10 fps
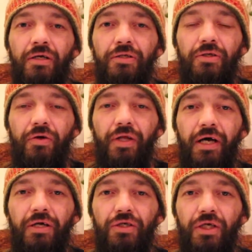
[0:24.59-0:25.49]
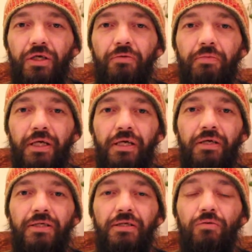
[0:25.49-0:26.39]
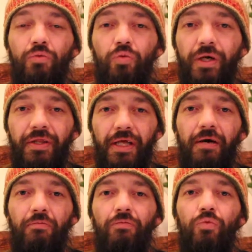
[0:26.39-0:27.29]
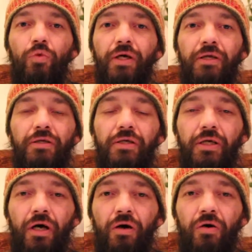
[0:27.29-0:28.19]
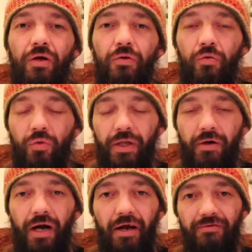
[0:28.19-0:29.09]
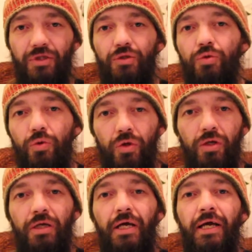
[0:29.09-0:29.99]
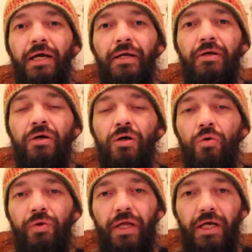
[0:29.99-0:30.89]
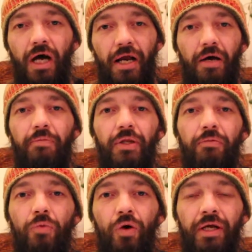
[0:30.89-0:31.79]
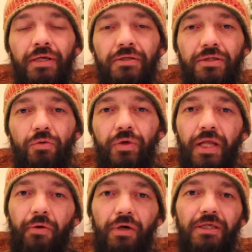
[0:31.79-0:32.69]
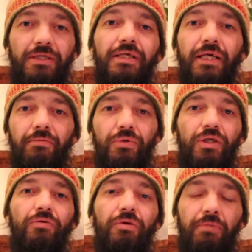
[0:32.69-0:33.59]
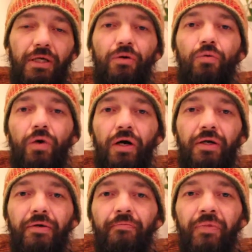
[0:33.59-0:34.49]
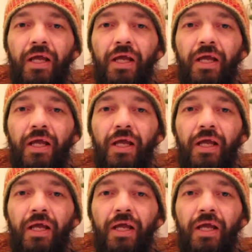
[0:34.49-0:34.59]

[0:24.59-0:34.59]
so that she could be with them when, you know, when they were out of school and when they got up in the morning. So when they were asleep, she would be at work.